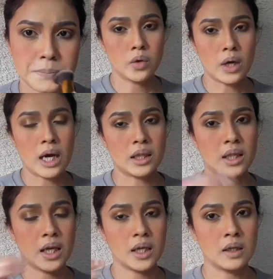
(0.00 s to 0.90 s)
Itong
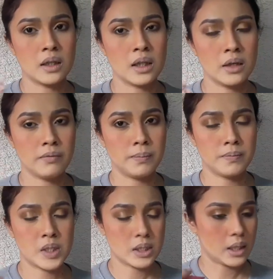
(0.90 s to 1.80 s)
ating lip
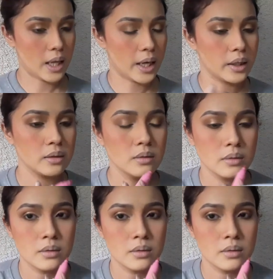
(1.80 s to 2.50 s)
stain.